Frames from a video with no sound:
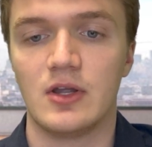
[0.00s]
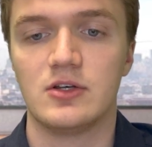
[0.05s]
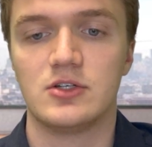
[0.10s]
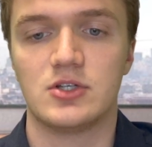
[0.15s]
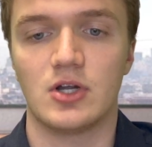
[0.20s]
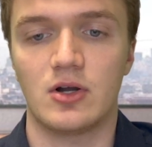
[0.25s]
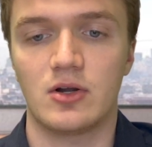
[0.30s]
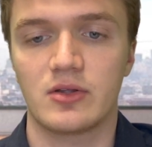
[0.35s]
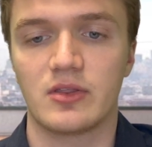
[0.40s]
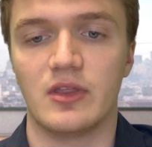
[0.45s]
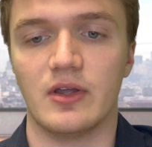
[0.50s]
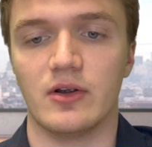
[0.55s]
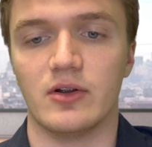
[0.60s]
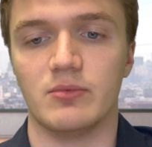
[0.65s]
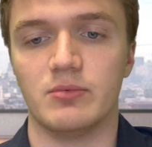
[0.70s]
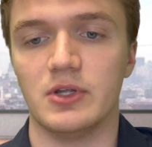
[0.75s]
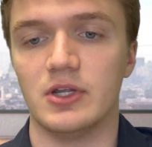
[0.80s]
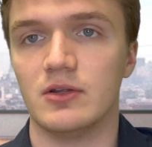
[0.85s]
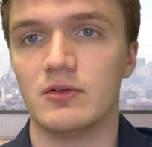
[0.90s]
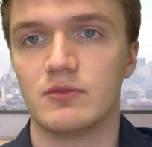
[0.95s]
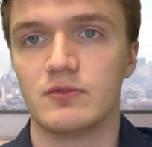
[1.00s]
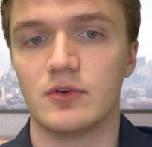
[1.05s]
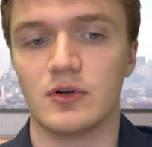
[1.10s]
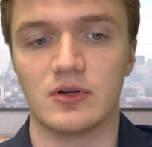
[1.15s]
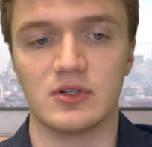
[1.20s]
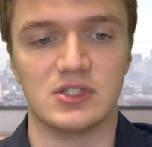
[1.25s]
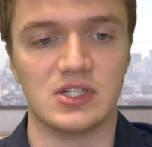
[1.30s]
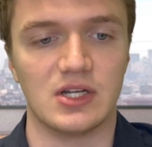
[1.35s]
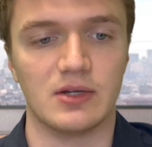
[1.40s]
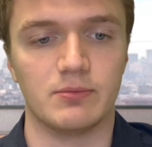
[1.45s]
Talk therapy, for
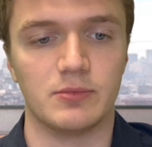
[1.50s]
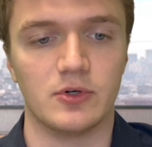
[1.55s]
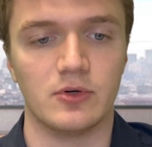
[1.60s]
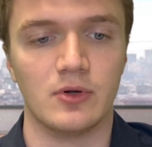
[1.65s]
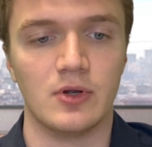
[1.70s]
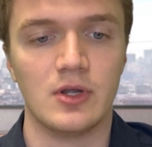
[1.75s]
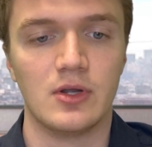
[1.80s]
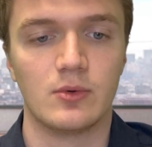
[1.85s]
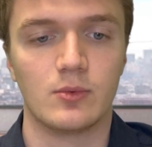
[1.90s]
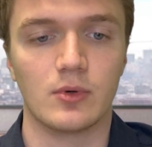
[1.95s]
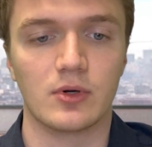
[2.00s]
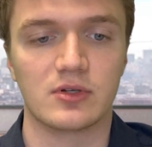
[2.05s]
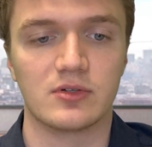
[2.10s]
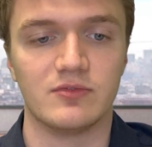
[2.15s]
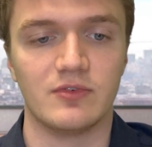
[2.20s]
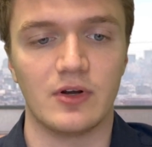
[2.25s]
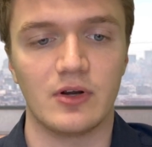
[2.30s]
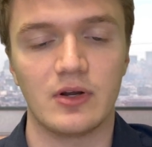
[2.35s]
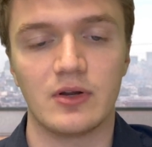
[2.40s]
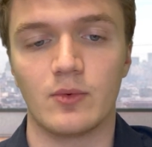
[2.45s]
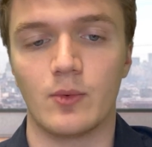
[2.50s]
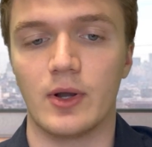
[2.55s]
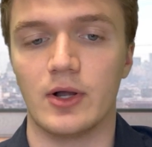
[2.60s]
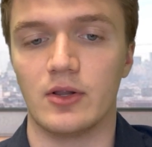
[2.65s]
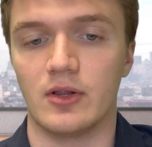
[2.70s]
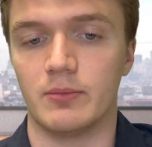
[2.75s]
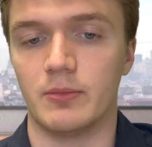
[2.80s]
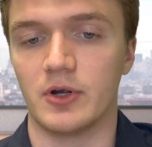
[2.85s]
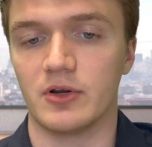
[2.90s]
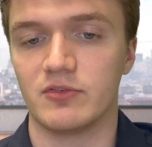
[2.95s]
example, works very well
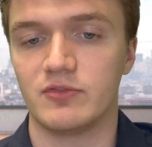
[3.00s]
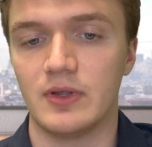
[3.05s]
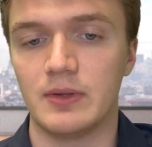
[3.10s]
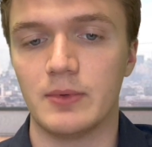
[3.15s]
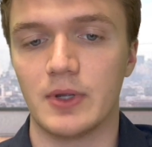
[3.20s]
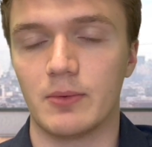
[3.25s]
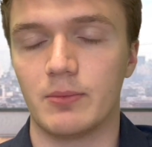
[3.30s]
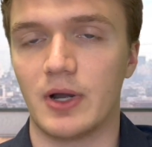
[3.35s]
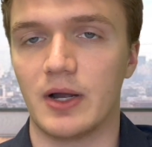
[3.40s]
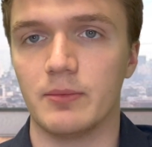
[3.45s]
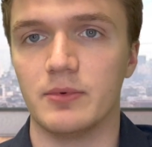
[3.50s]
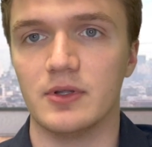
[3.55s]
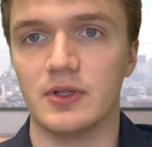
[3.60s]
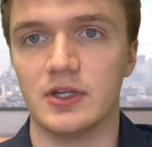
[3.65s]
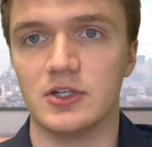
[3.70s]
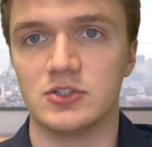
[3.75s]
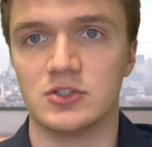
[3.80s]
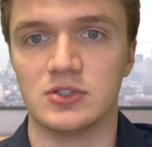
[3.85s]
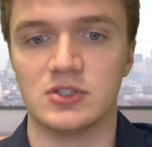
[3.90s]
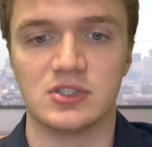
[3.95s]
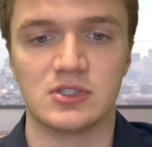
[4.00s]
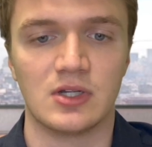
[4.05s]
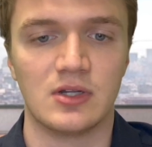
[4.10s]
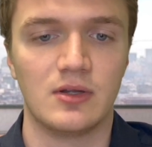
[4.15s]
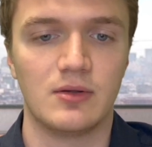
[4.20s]
among female populations,